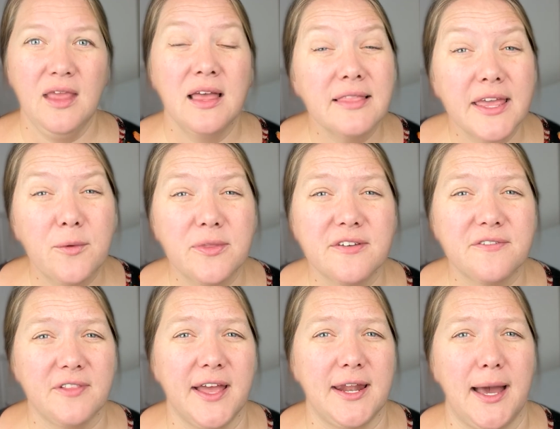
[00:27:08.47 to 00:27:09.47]
Like with the
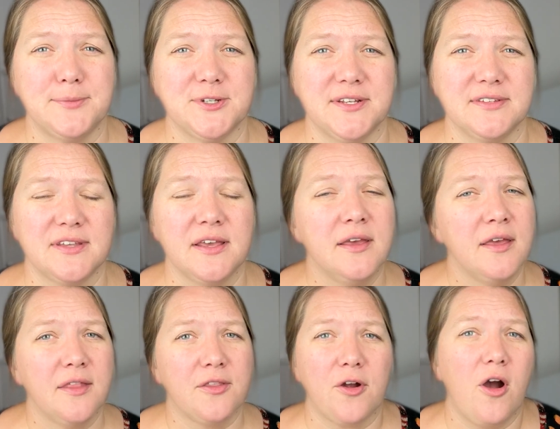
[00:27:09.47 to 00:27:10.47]
flight options,
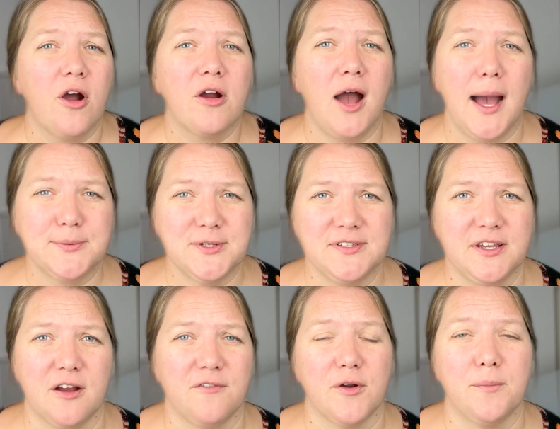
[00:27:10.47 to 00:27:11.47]
there are options
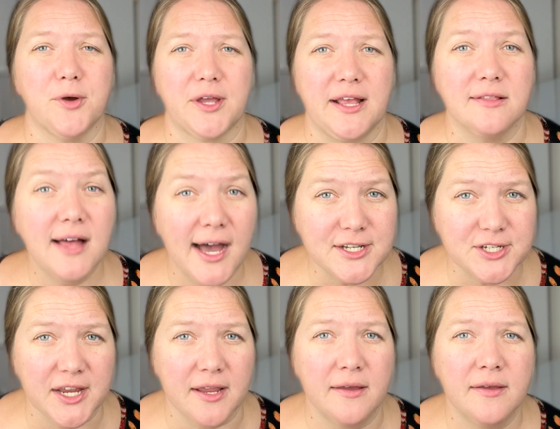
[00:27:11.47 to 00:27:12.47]
here for booking
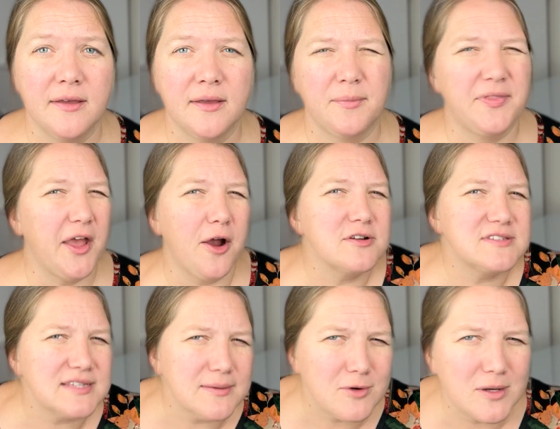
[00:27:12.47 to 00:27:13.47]
lodging, but they are
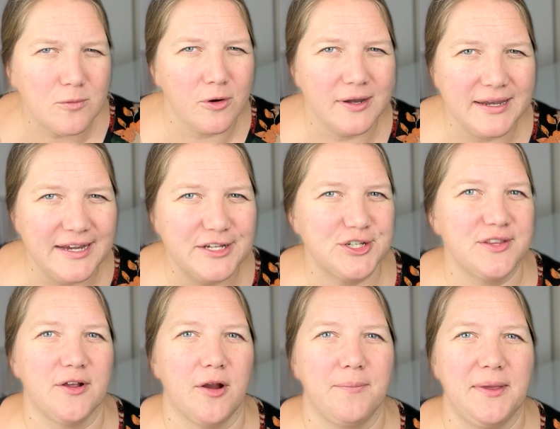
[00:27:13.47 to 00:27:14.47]
somewhat more niche in
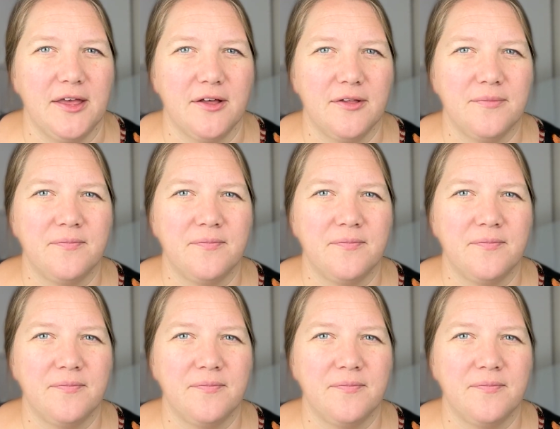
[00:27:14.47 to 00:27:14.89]
their appeal.